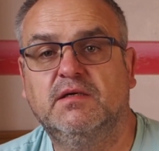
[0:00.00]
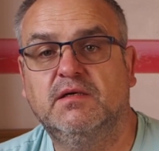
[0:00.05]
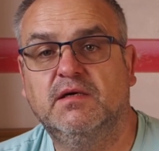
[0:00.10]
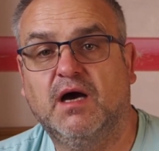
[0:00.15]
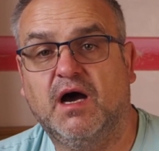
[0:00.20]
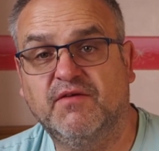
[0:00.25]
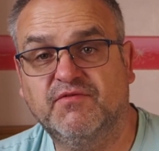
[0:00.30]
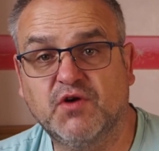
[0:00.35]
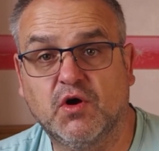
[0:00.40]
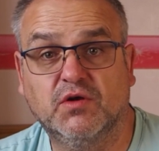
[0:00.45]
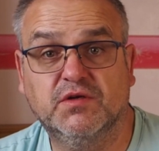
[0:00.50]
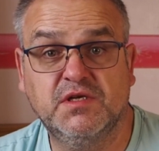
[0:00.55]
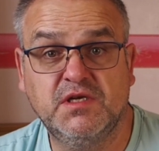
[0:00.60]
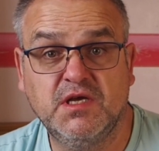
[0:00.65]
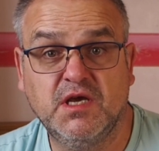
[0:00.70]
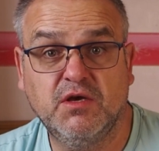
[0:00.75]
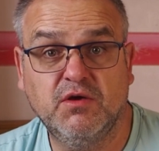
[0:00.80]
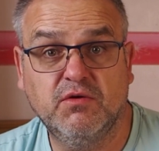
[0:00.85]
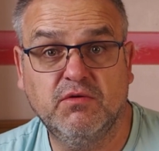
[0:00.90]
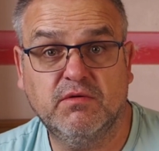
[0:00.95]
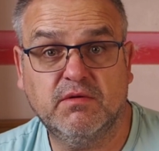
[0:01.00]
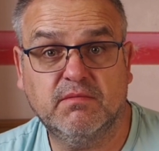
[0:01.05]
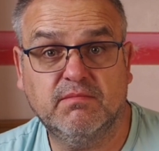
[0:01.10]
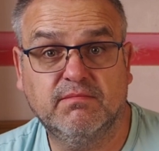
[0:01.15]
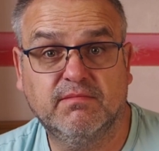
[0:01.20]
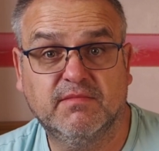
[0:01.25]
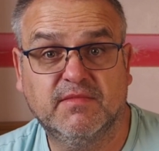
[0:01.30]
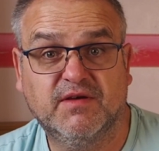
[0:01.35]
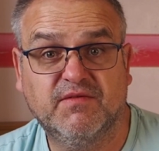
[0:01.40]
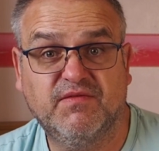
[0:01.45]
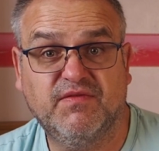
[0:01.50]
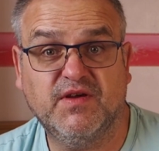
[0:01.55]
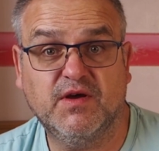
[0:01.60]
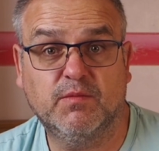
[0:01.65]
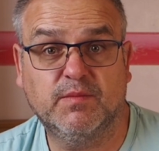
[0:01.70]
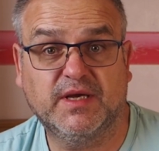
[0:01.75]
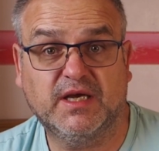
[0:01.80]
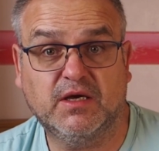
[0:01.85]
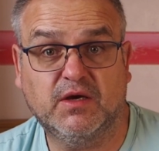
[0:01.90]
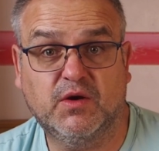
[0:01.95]
I've got new
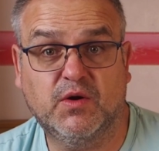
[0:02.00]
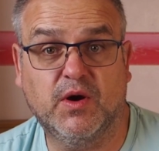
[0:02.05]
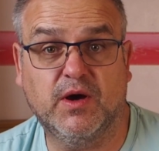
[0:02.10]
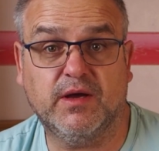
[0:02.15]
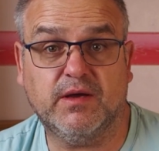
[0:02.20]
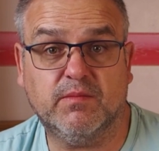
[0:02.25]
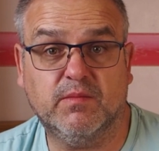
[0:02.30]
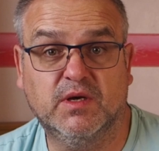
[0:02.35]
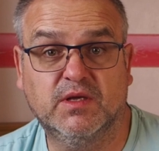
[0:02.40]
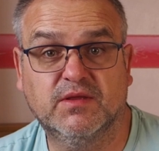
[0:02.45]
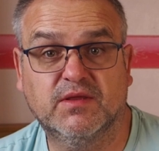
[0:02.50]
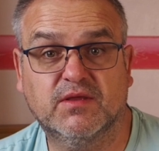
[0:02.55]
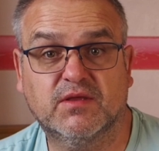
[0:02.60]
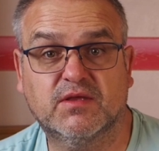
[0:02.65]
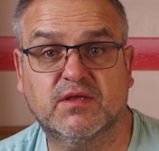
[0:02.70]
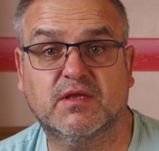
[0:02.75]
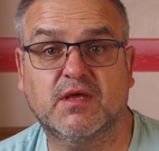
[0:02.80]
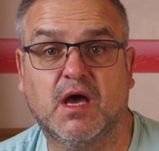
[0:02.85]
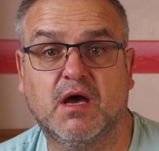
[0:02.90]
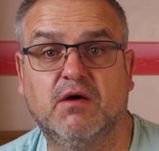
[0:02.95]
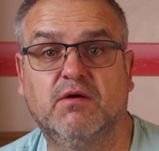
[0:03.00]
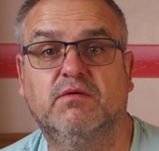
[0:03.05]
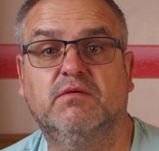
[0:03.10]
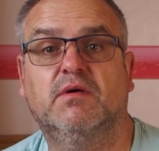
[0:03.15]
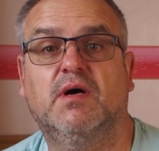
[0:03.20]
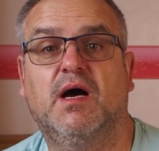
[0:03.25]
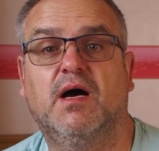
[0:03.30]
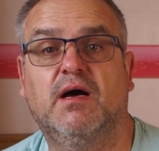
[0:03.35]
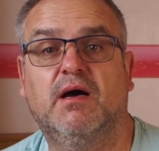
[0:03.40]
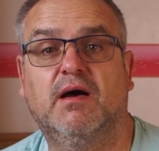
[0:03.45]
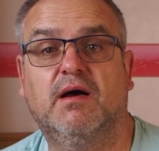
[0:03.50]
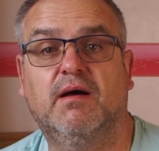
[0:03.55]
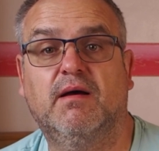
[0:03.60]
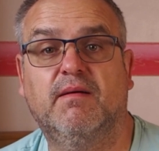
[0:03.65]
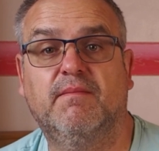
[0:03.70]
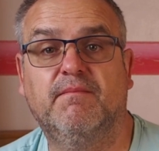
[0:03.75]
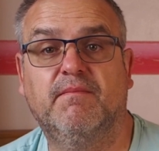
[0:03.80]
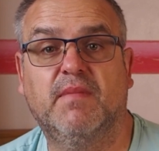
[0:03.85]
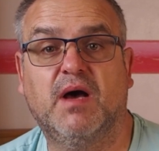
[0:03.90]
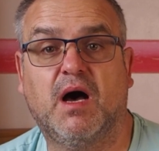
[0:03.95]
filming equipment, so
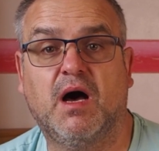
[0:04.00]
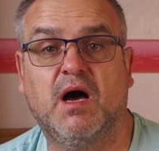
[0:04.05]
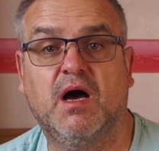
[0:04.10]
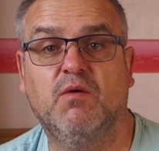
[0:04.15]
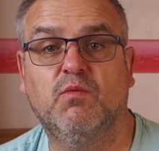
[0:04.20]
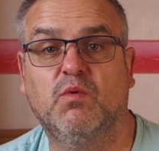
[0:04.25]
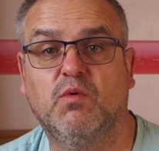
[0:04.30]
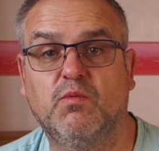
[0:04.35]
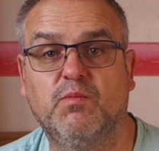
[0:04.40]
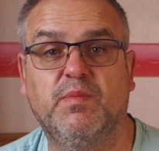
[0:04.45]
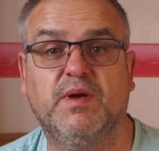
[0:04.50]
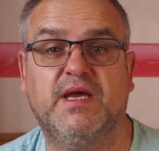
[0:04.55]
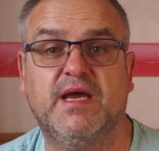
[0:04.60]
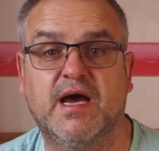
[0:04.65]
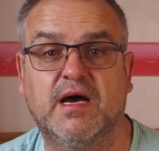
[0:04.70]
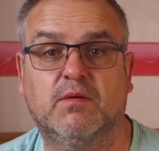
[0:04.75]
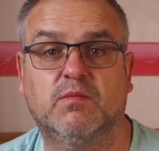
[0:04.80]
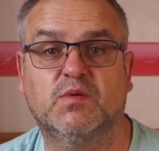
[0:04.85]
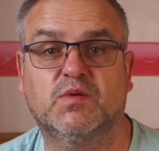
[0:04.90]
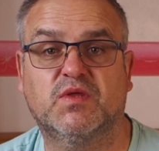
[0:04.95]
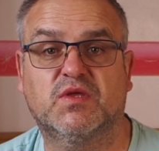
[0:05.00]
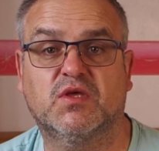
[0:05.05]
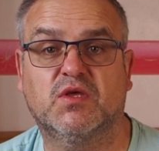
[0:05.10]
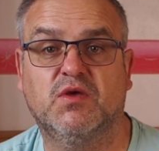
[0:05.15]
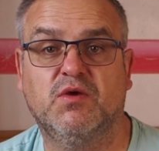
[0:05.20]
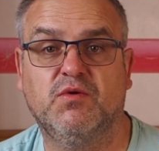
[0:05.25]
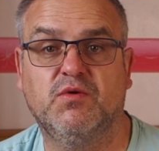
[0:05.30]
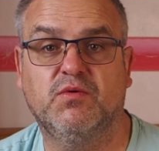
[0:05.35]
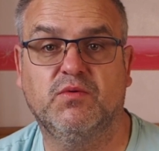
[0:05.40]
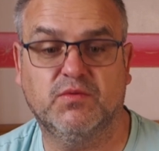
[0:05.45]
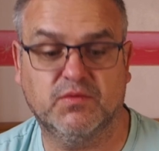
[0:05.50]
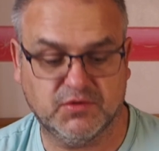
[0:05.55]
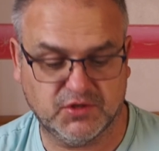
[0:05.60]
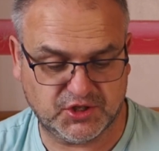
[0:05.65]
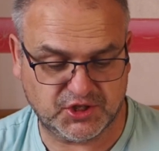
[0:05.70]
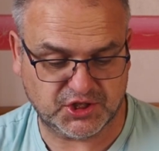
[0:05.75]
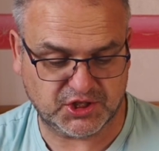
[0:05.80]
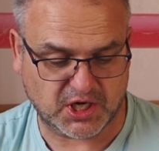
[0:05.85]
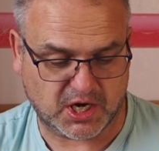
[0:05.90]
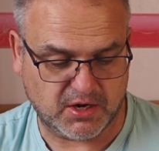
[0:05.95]
I will be able to
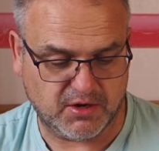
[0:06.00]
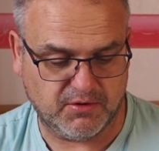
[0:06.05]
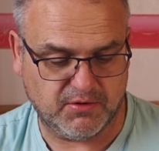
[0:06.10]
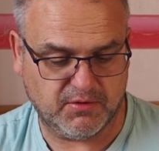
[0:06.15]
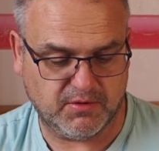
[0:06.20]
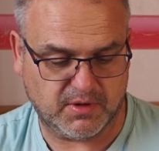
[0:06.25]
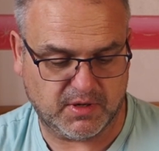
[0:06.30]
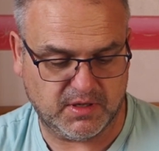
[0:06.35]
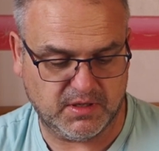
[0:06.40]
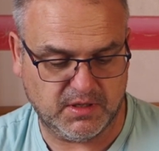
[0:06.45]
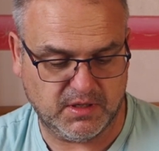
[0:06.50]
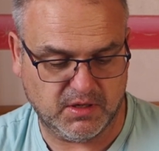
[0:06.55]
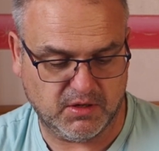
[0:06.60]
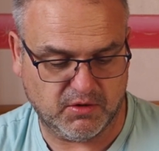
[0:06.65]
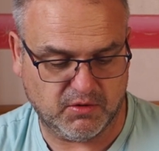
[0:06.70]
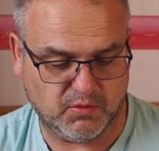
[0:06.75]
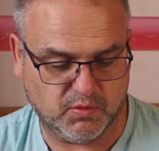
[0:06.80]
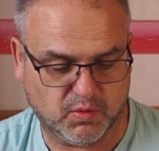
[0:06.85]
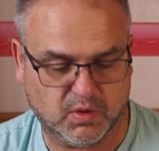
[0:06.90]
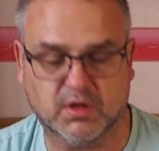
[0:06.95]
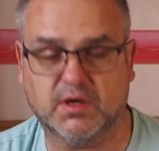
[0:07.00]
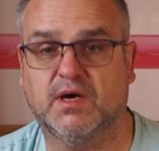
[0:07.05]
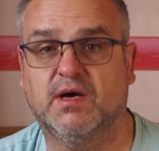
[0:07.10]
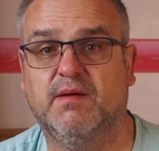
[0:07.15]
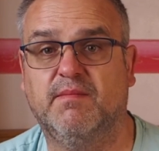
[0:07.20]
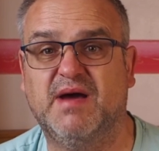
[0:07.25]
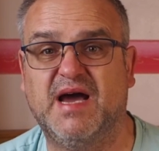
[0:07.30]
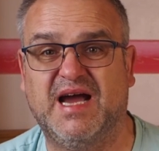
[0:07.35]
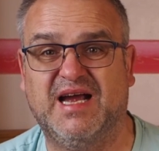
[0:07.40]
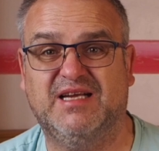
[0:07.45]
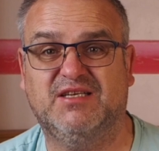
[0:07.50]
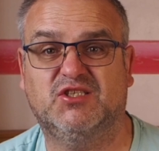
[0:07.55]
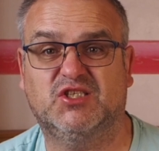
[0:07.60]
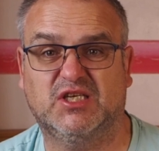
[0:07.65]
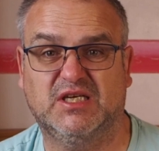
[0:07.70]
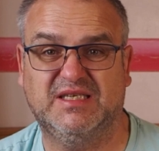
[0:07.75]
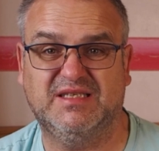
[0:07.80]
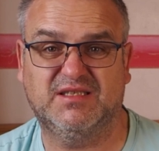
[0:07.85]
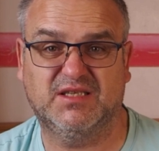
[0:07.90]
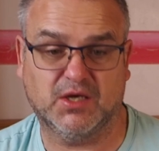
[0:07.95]
show you what I'm
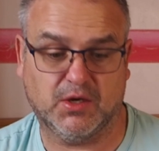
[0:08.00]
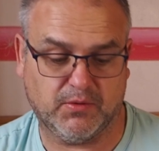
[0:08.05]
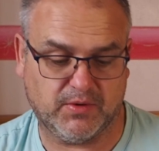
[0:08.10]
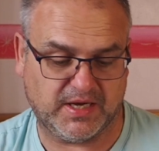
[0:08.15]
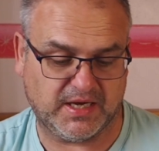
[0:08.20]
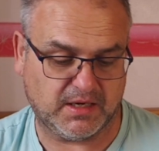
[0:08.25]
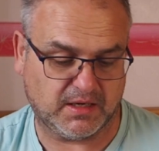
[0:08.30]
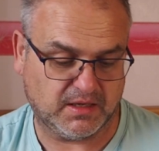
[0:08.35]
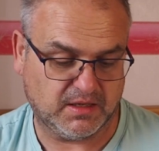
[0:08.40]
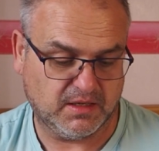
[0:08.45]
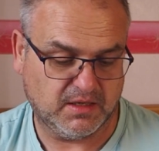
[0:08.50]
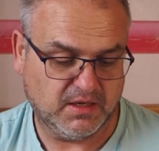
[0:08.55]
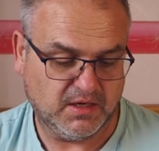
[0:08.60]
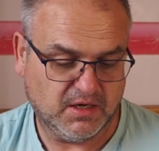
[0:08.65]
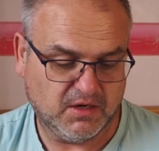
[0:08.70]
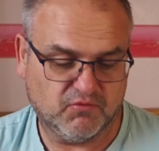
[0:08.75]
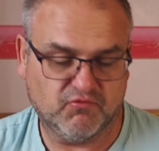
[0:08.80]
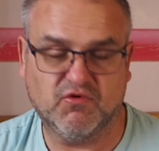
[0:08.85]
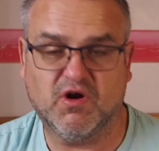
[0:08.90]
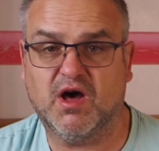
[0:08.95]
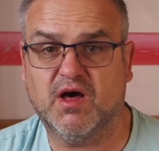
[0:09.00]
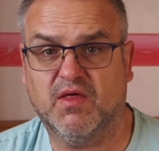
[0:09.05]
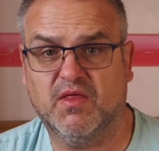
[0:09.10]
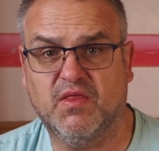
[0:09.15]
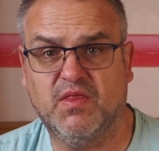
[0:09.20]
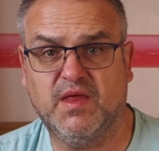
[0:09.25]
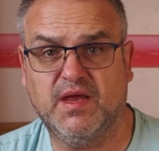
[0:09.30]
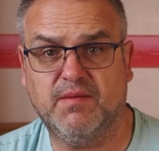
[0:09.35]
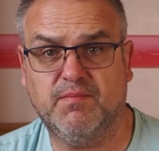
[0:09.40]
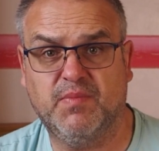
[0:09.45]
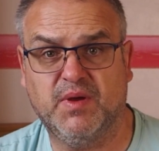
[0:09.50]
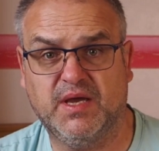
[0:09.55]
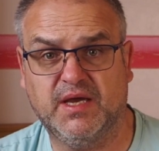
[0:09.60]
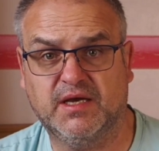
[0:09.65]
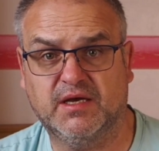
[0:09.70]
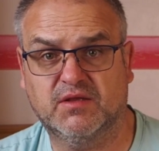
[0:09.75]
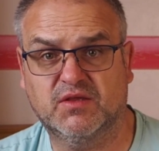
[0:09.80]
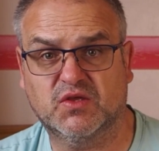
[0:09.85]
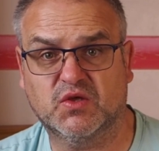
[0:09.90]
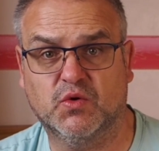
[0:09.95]
actually doing rather than it being
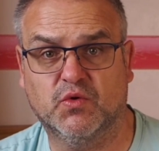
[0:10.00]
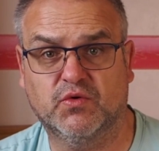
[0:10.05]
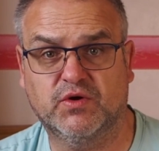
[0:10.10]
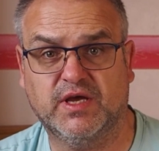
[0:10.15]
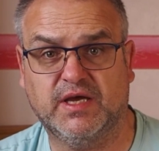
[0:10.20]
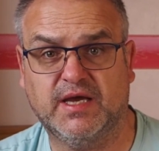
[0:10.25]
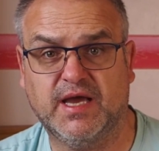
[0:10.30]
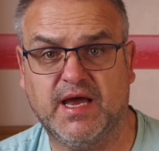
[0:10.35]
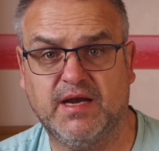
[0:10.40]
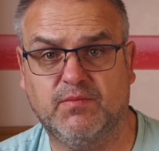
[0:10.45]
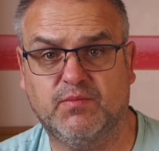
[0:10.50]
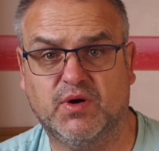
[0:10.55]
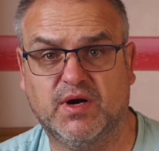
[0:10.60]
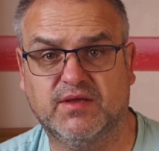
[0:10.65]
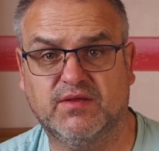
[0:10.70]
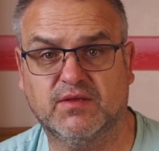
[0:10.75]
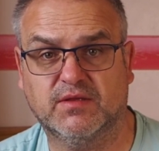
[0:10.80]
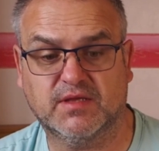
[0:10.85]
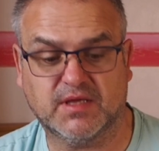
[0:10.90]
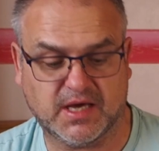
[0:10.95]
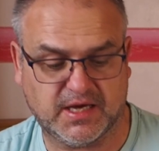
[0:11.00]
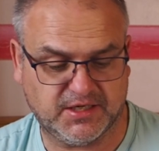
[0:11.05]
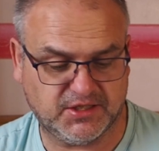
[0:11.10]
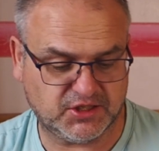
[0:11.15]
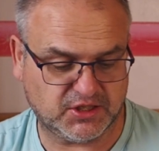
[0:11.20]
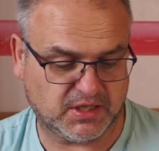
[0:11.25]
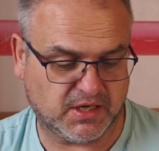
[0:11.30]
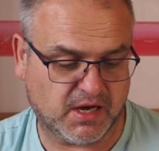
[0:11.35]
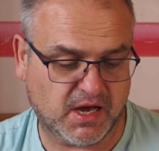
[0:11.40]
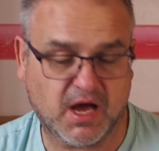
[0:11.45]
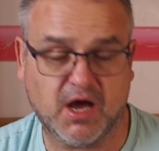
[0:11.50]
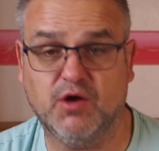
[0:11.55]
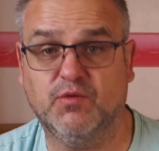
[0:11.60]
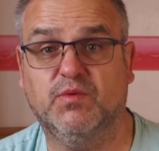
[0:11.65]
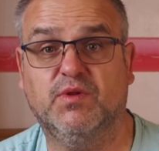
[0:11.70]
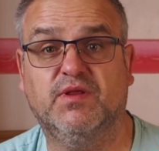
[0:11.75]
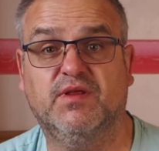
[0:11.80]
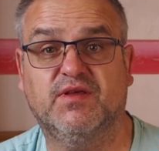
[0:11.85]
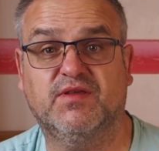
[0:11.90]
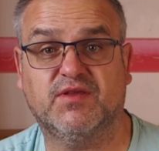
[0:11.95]
a talking head presentation. I hope
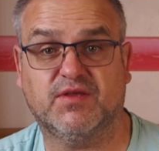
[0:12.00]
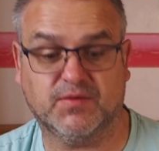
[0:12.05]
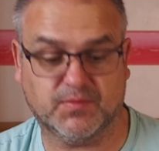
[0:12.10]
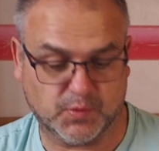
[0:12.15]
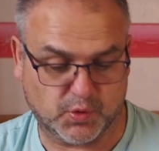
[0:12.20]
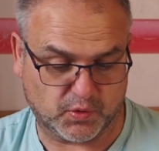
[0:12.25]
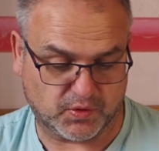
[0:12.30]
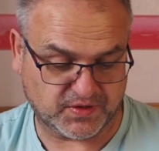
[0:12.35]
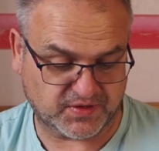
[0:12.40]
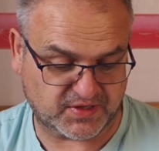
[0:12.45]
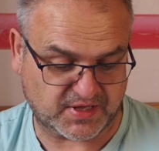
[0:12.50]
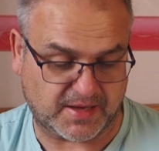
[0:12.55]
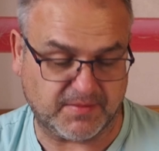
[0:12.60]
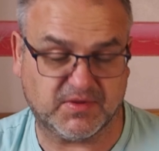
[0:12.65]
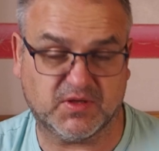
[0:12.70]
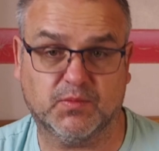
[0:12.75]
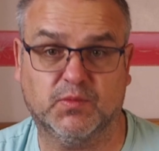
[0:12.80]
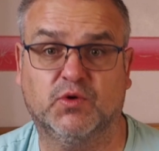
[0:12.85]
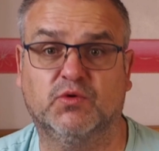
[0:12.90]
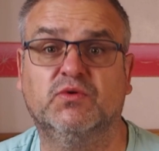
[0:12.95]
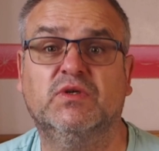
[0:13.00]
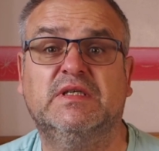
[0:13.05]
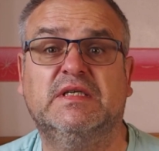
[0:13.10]
that this is more acceptable.